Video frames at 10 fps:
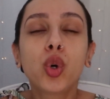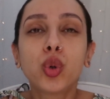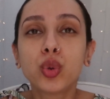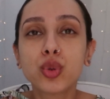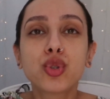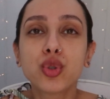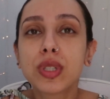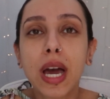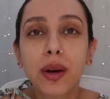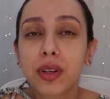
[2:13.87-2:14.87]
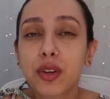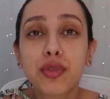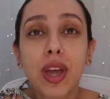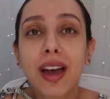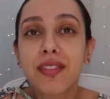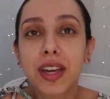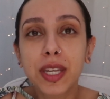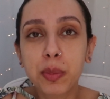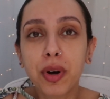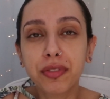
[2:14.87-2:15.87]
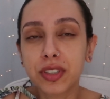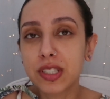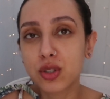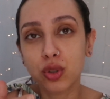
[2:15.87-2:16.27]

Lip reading: cools you down. And if you have any puffiness,